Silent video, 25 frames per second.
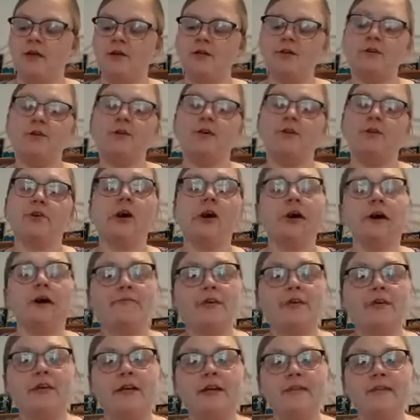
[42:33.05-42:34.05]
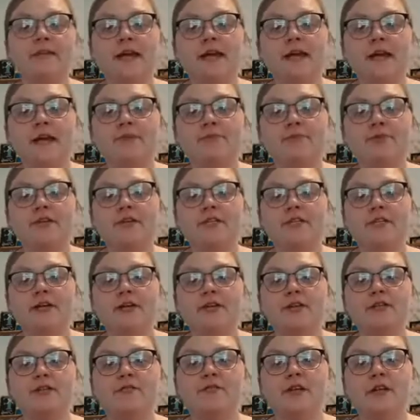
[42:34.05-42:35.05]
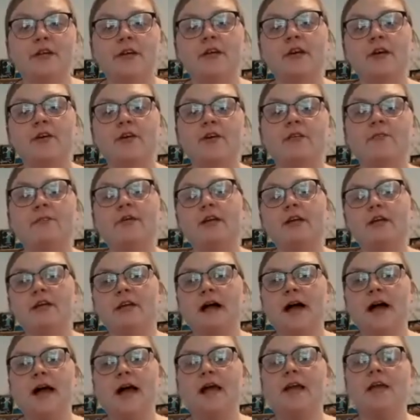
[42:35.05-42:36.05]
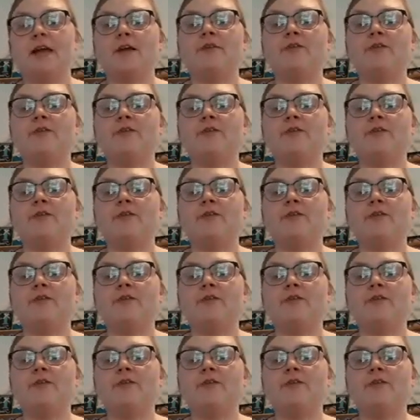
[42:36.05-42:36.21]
So y'all have a great day. And please share this video. Give me a like.